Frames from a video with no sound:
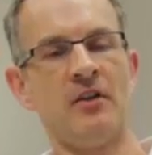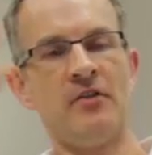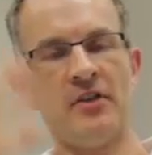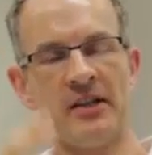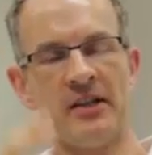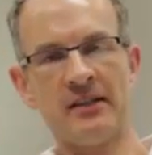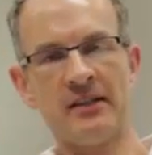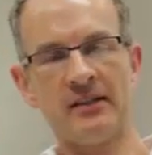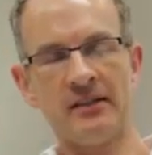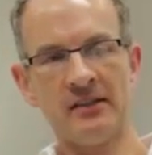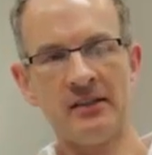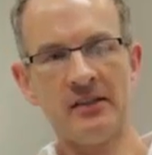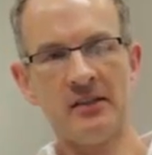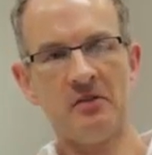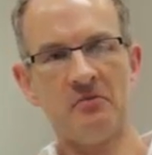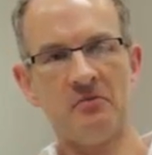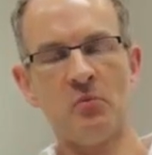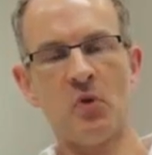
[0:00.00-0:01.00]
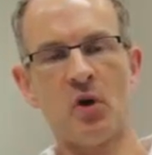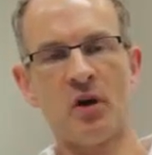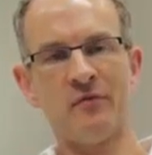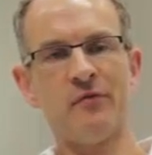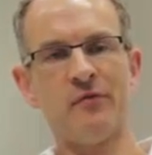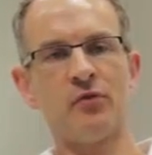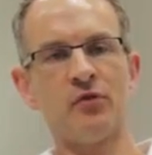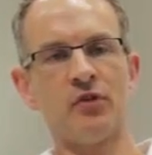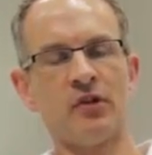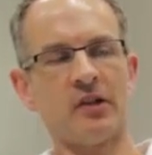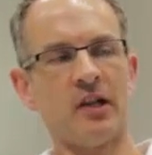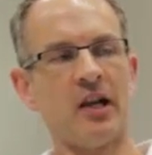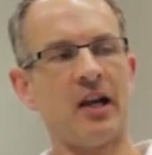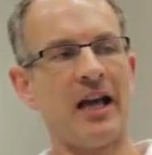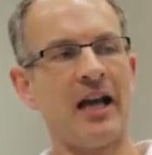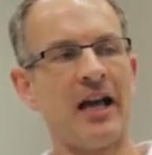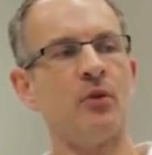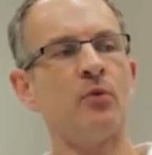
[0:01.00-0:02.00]
And I think mindfulness
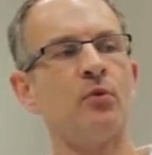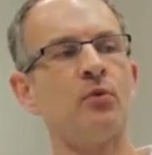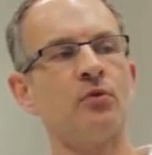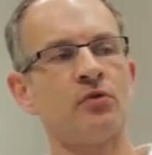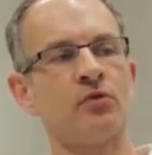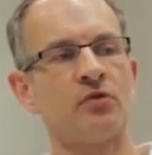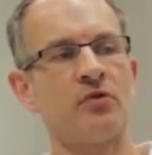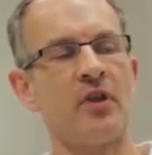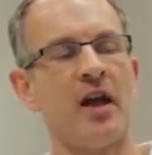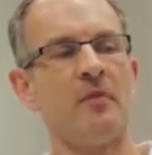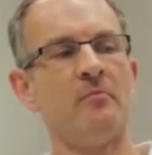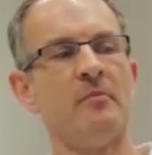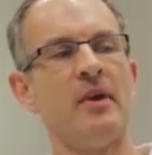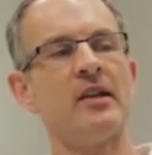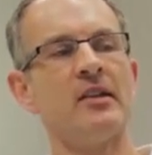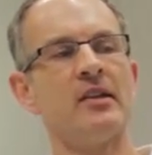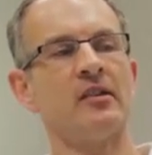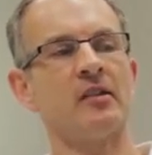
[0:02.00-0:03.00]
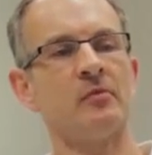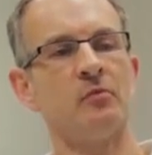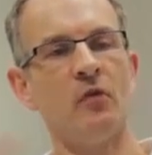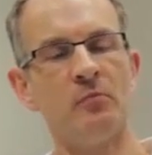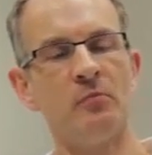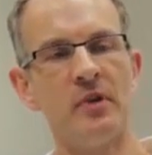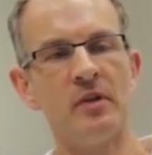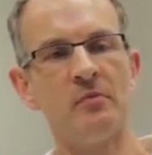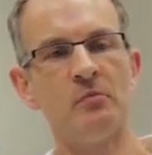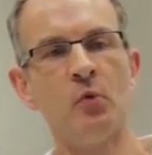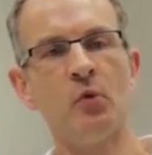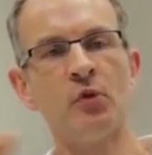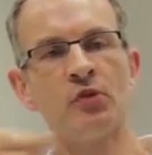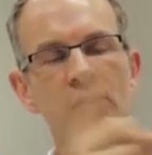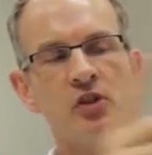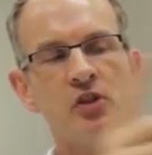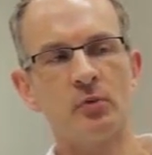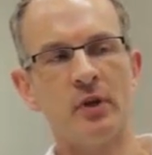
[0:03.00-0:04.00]
allows that mechanism of being
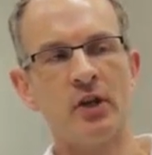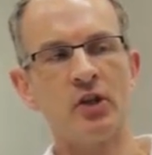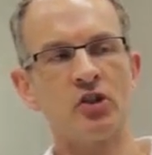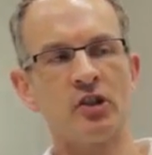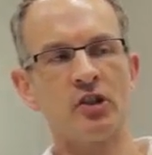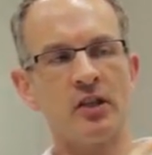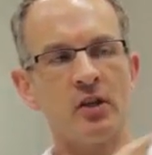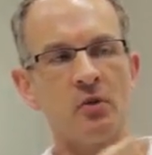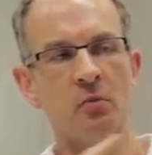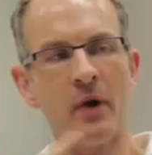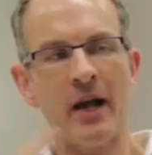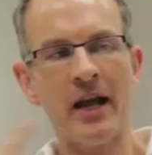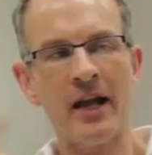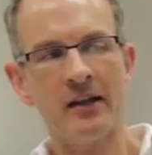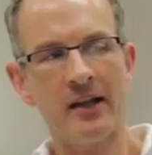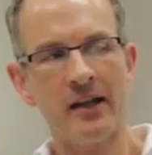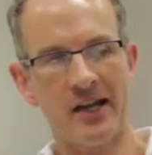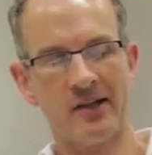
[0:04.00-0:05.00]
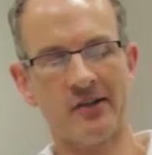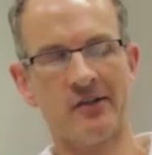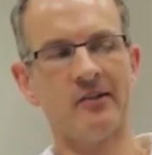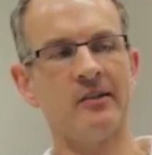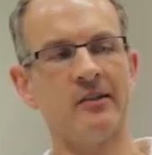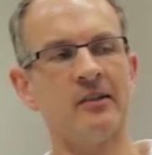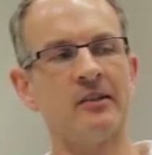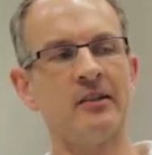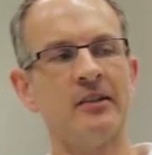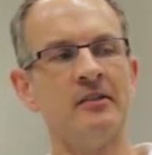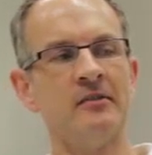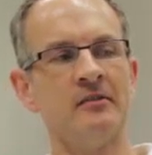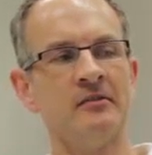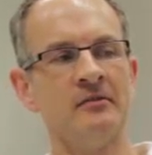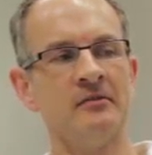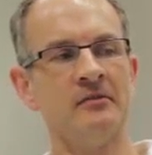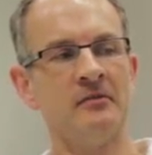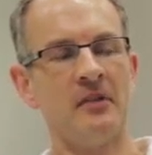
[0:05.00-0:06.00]
more situationally aware
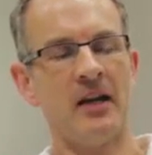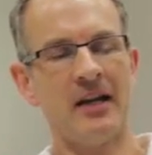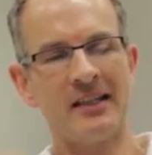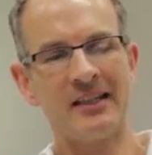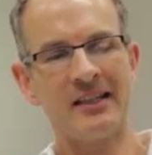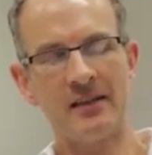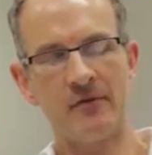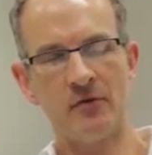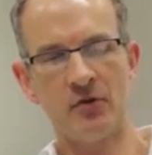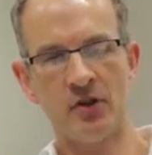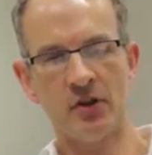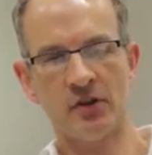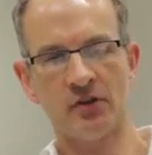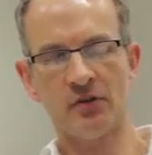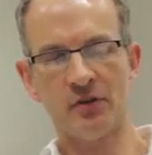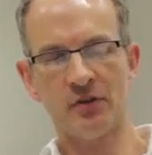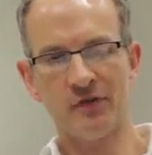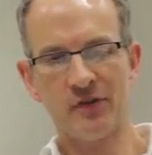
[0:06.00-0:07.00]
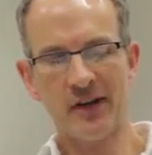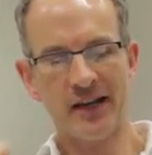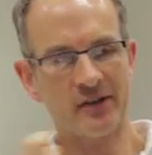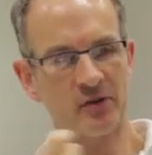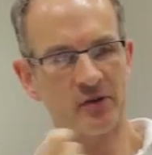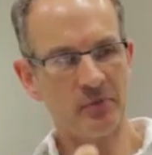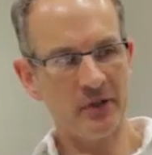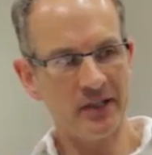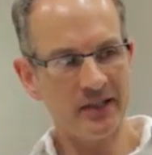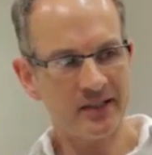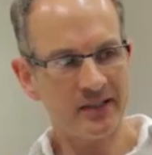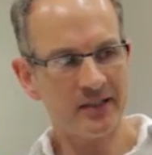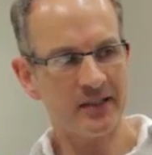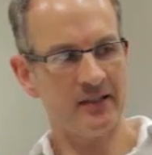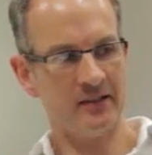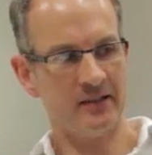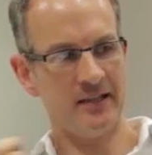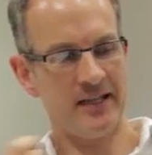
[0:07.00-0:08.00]
externally and giving us the
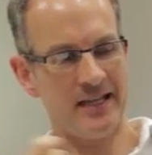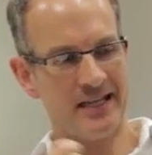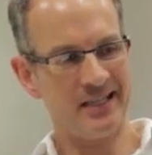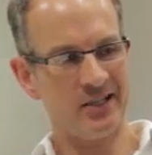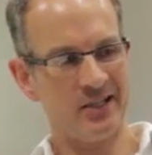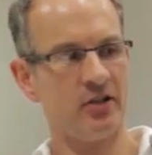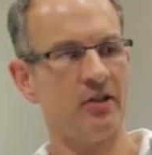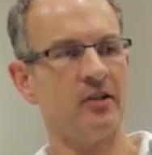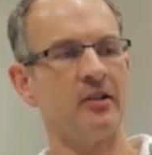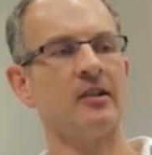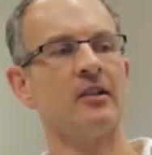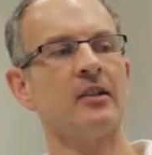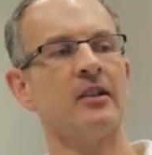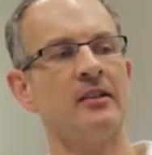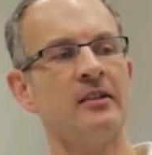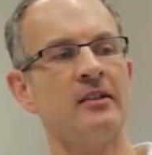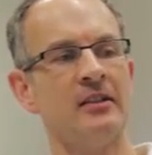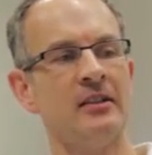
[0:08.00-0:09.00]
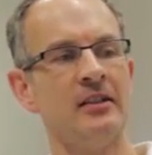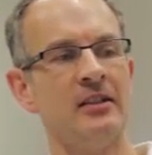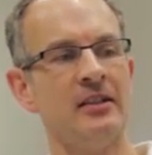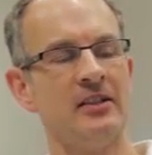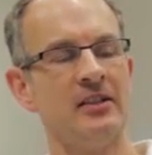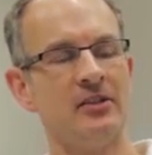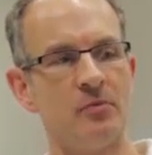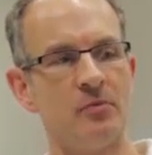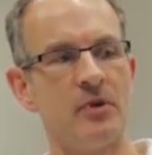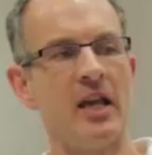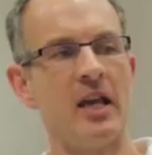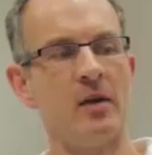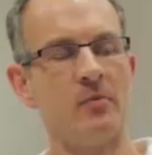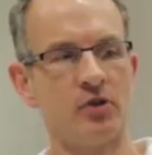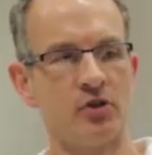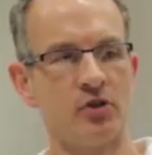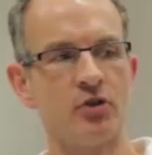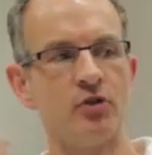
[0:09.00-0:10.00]
flexibility internally to be
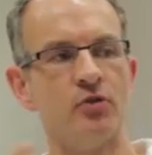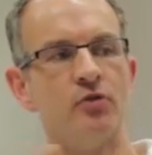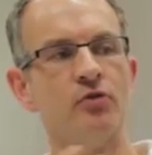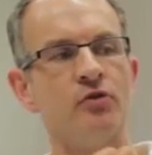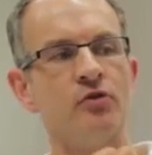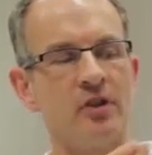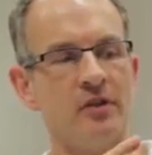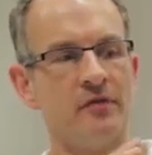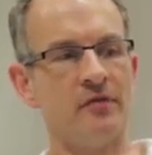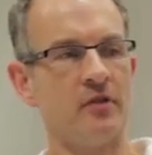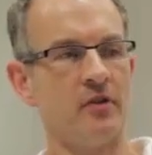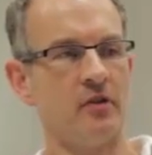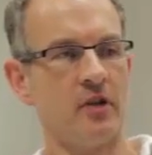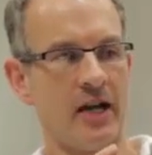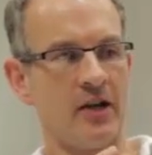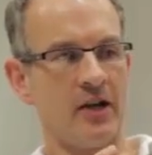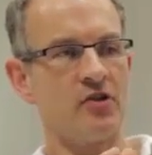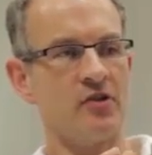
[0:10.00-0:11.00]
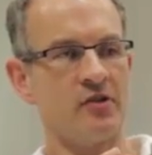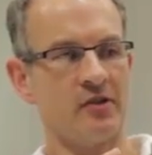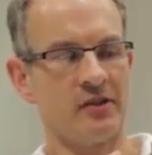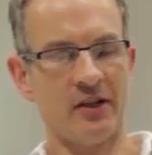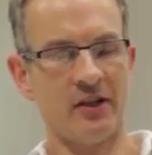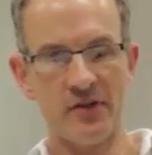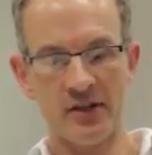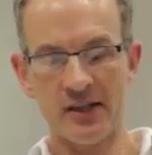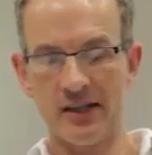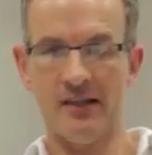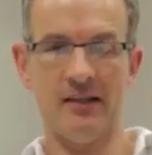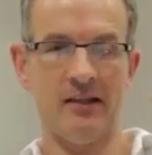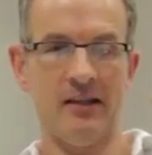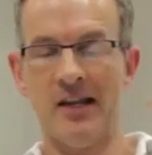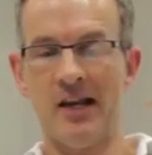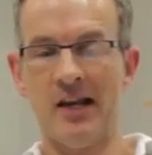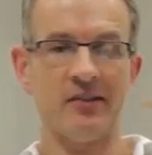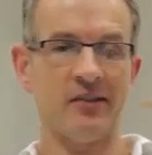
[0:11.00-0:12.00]
able to choose different actions. And I
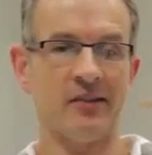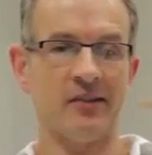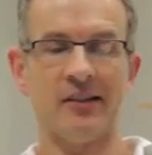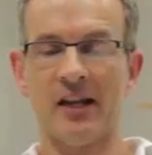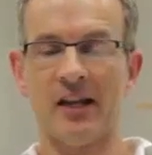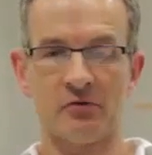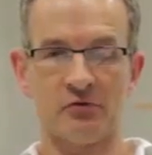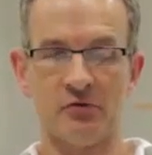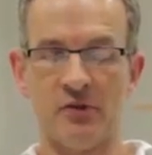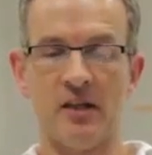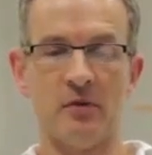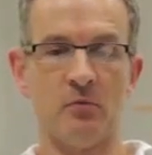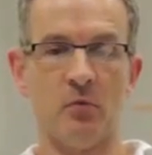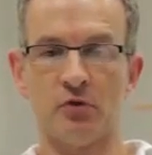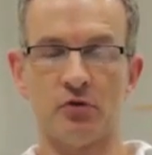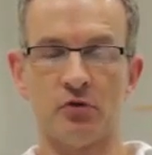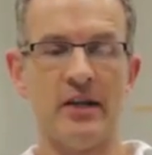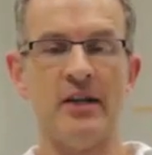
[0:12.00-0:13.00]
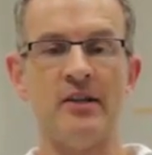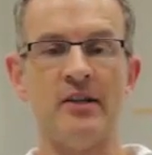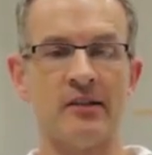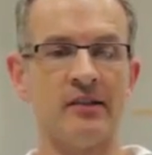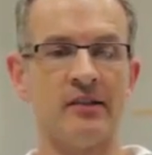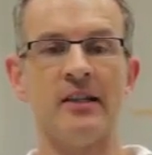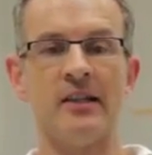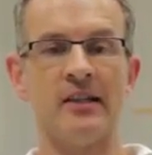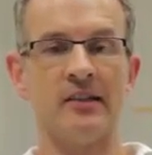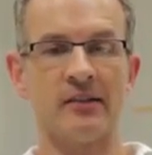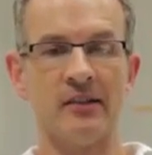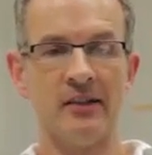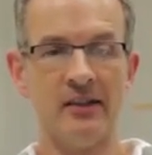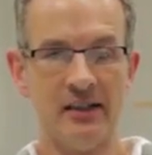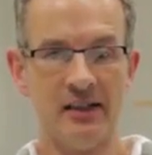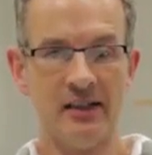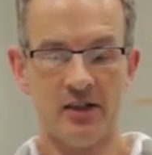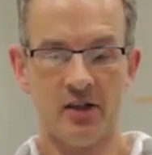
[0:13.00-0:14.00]
think in essence that's really what traders need,
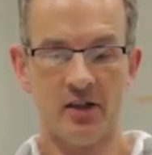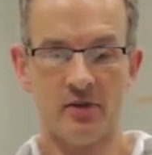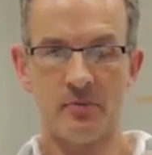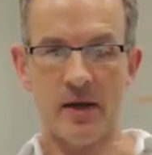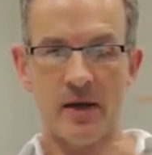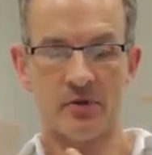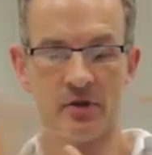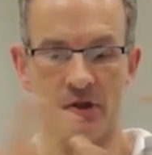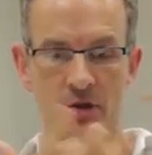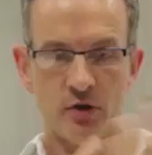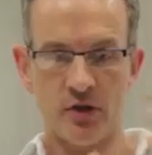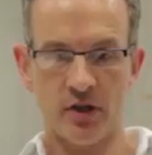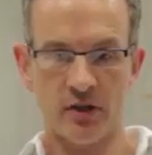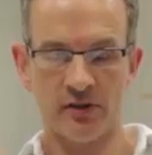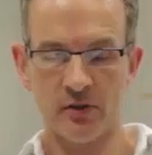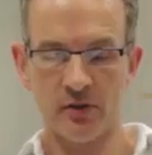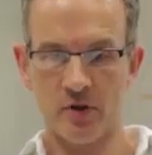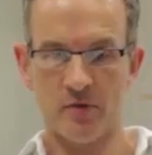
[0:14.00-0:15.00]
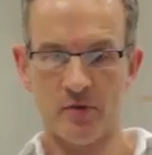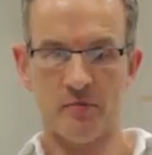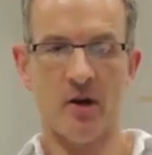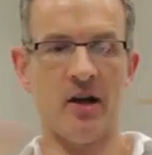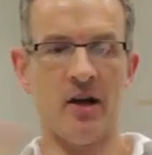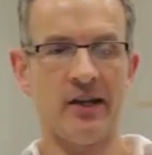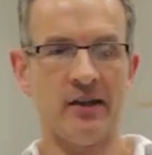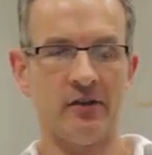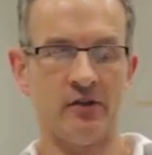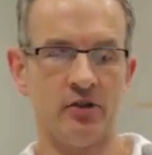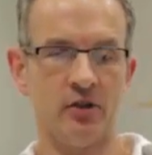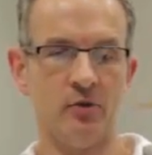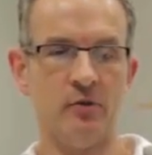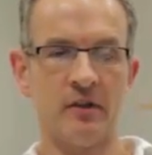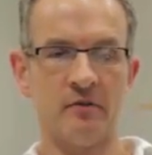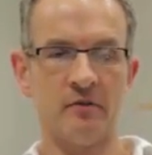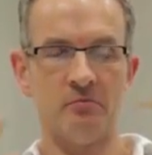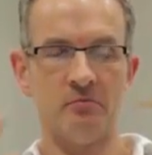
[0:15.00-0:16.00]
is to be able to look and see what the markets are
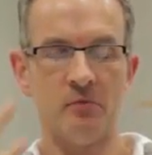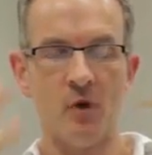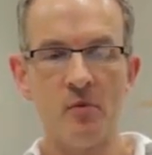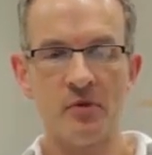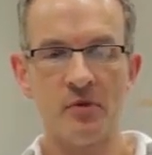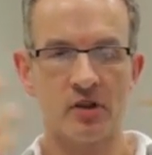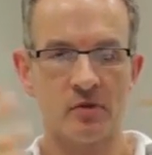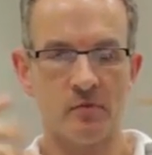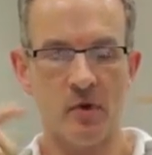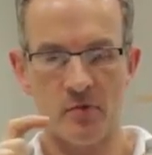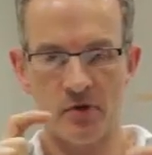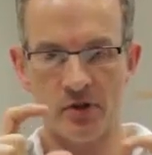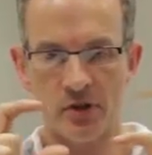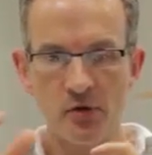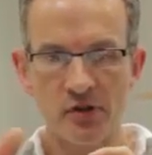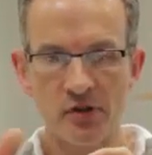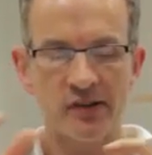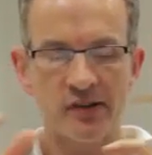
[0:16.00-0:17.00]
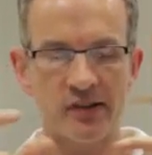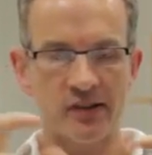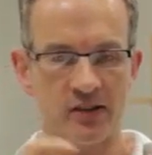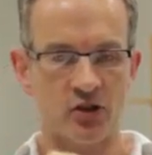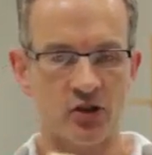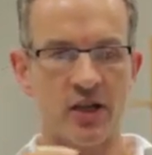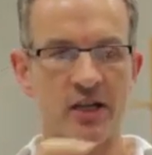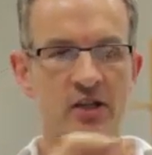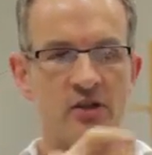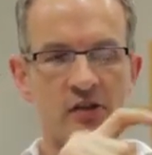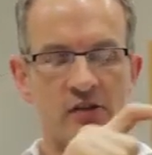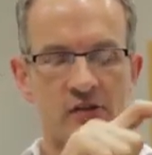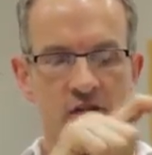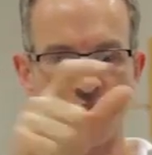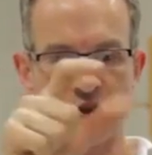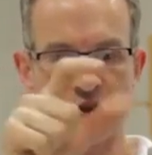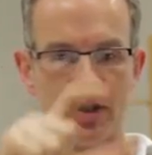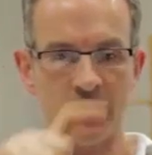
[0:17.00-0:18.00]
doing moment to moment, noticing the
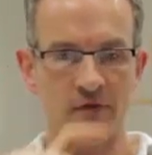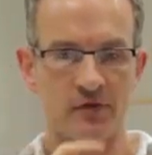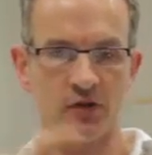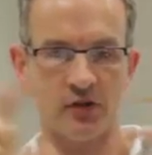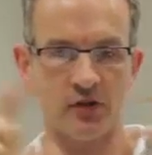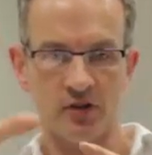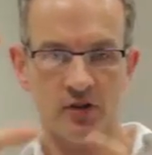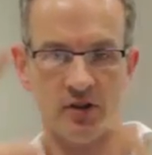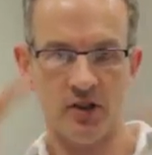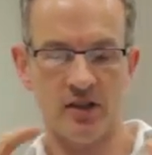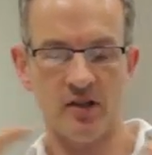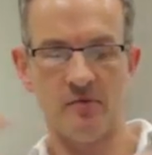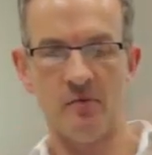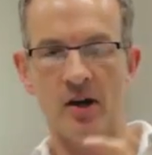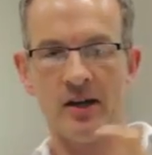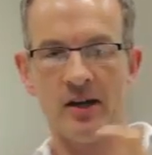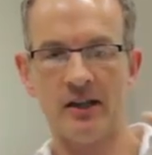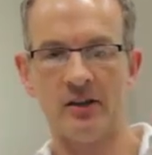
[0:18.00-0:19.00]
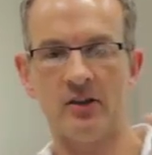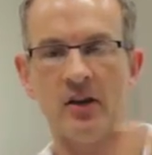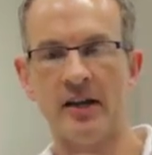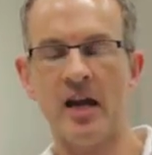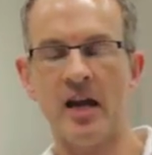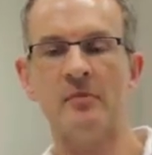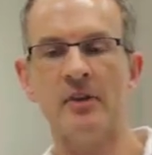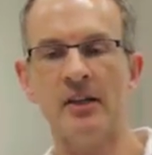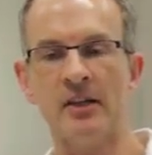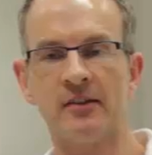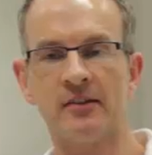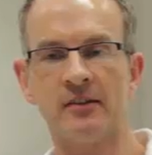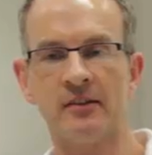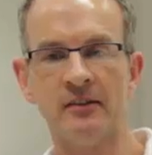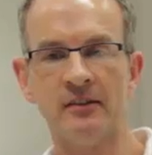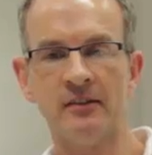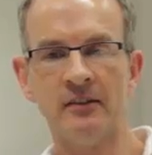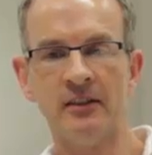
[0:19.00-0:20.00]
changes and the shifts in the market
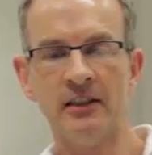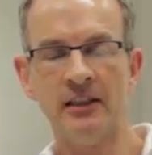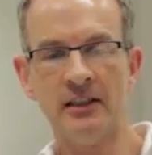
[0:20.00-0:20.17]
dynamics,